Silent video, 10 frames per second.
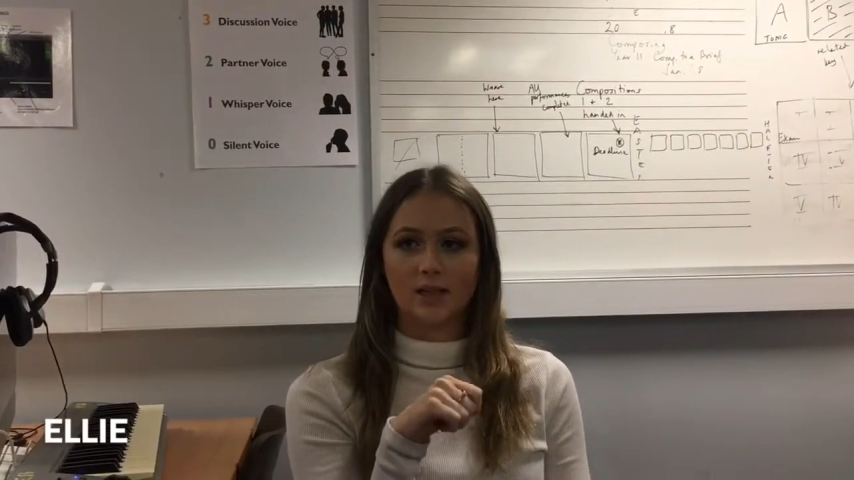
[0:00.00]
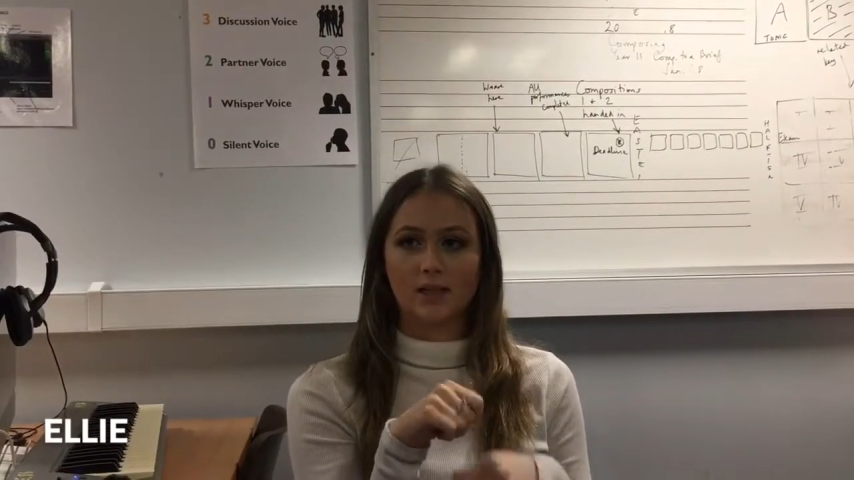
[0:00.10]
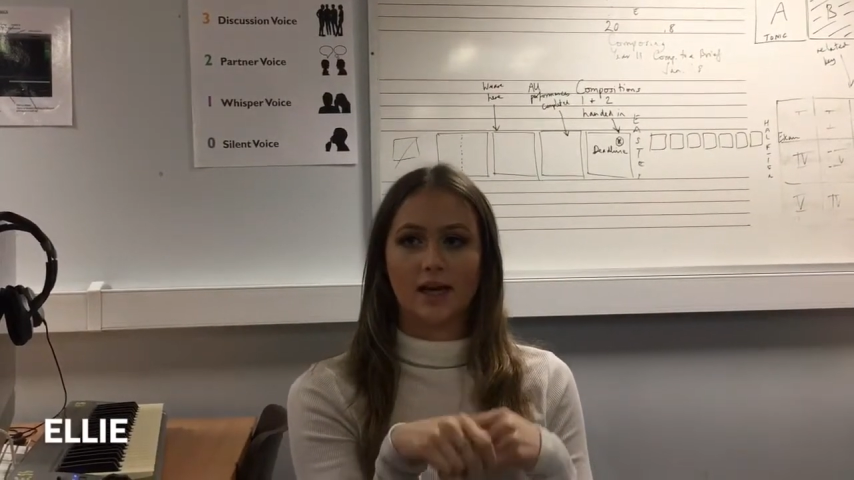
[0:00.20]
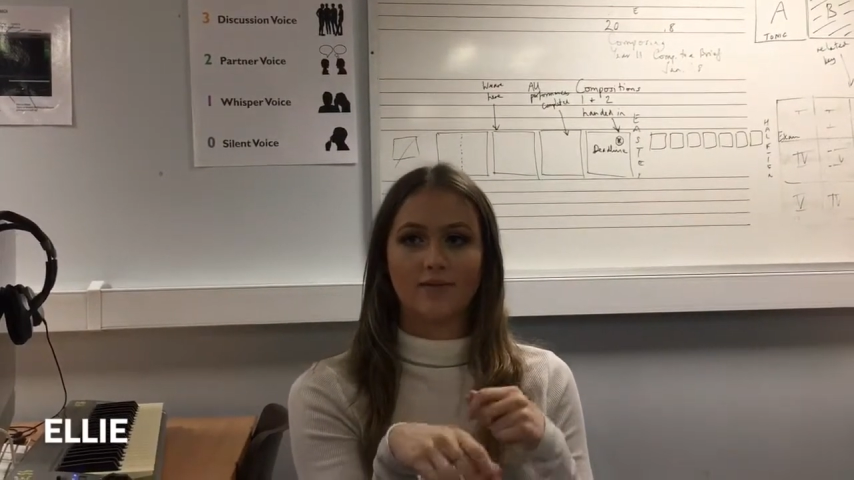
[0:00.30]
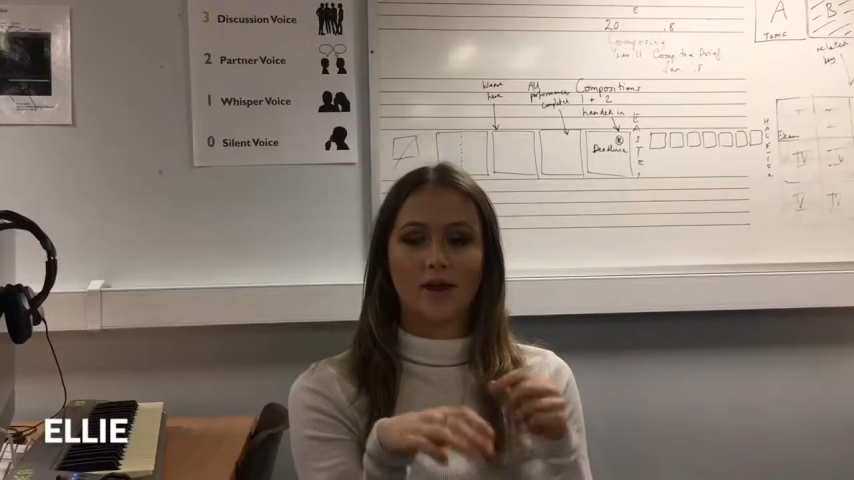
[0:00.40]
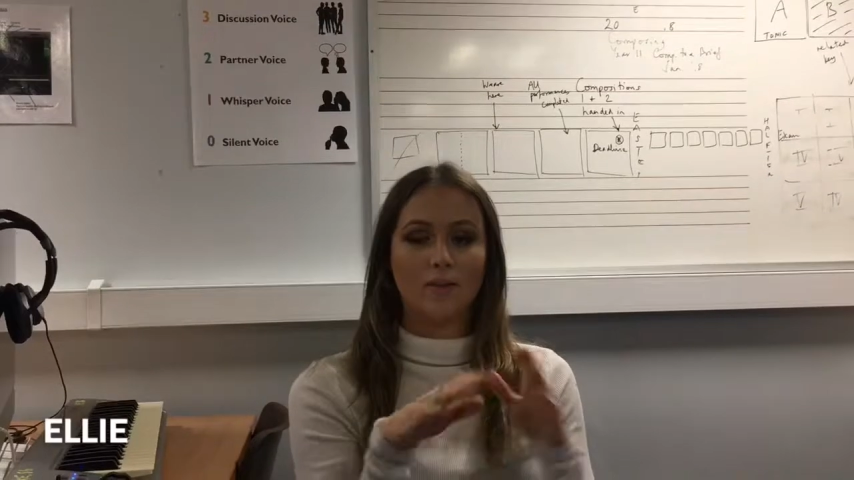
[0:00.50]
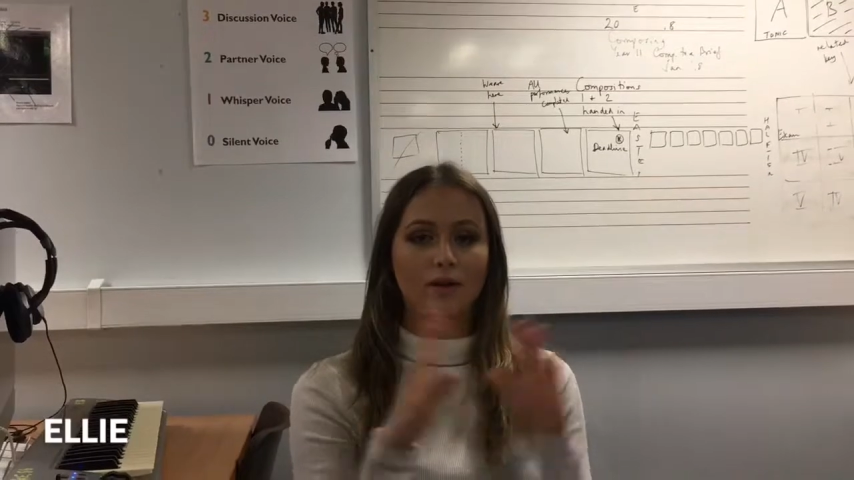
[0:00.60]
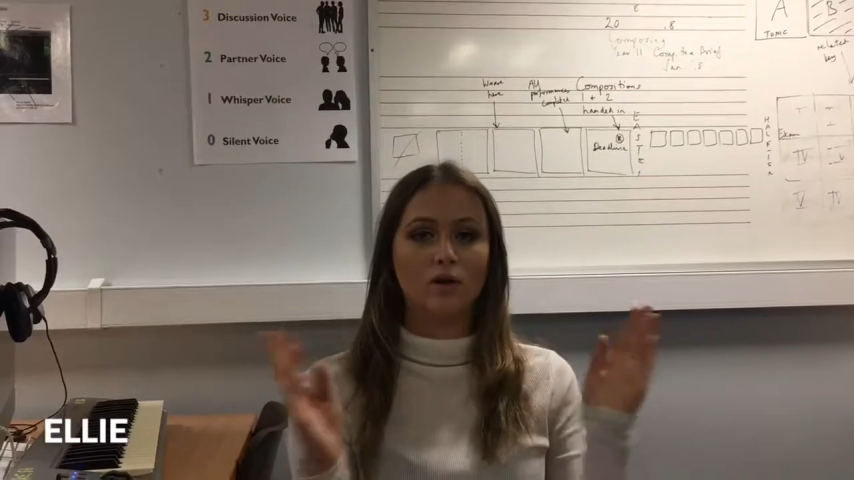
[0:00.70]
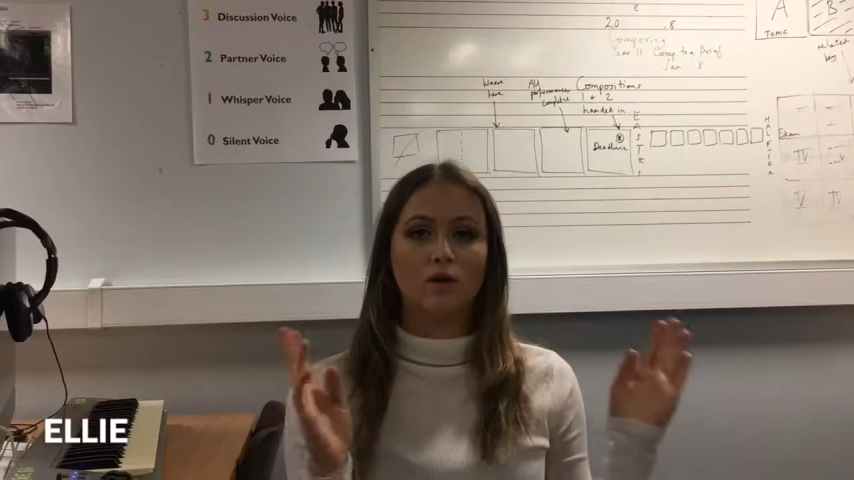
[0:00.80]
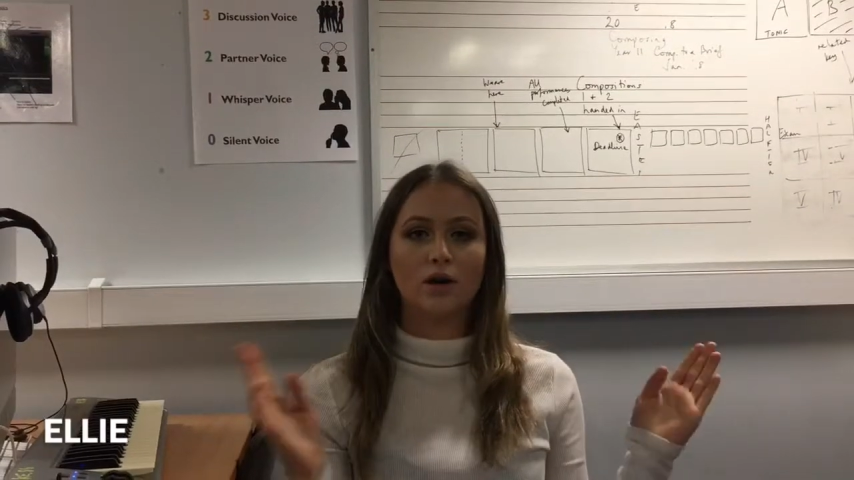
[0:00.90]
just have that a
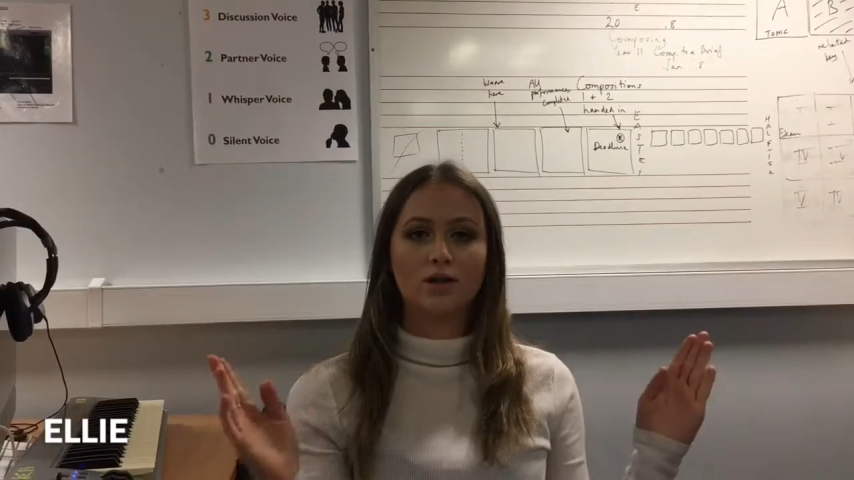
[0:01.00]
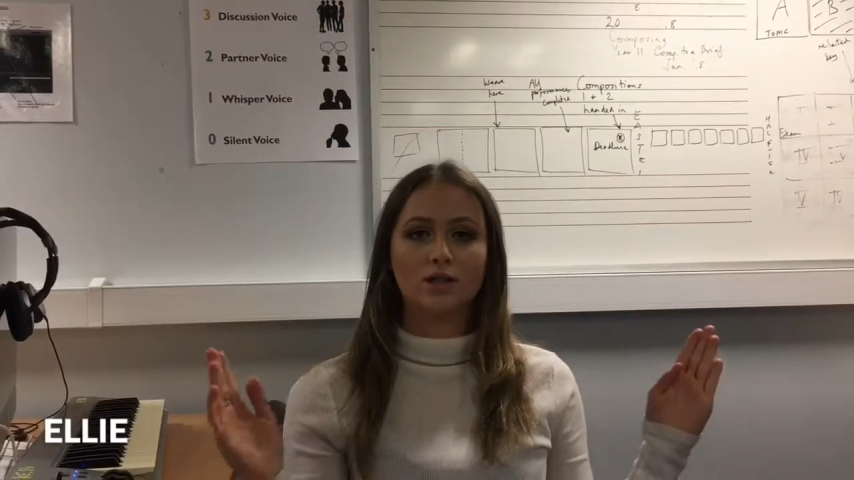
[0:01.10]
bit longer,